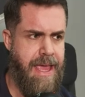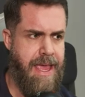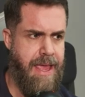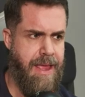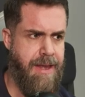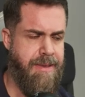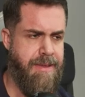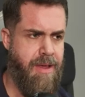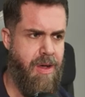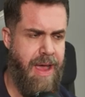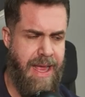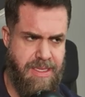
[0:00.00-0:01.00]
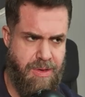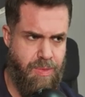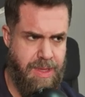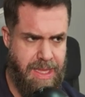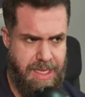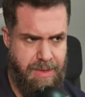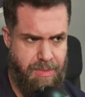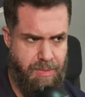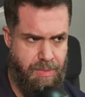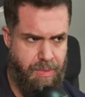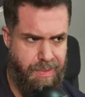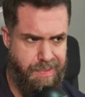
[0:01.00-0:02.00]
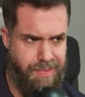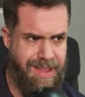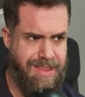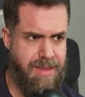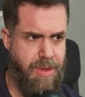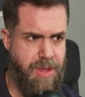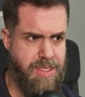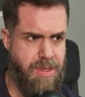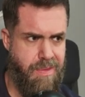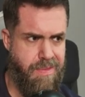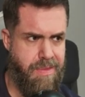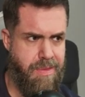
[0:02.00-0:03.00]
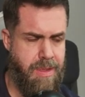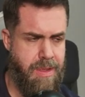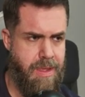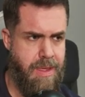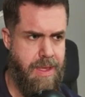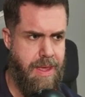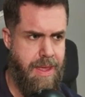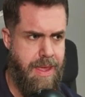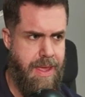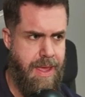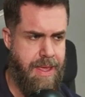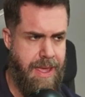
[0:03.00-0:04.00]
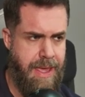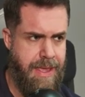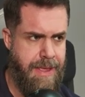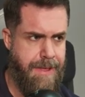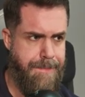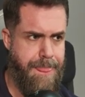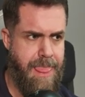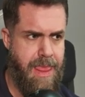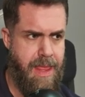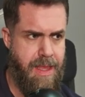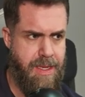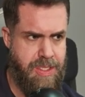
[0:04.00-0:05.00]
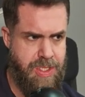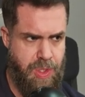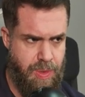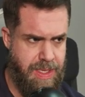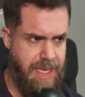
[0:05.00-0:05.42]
and I had to really reflect on myself. Okay, 2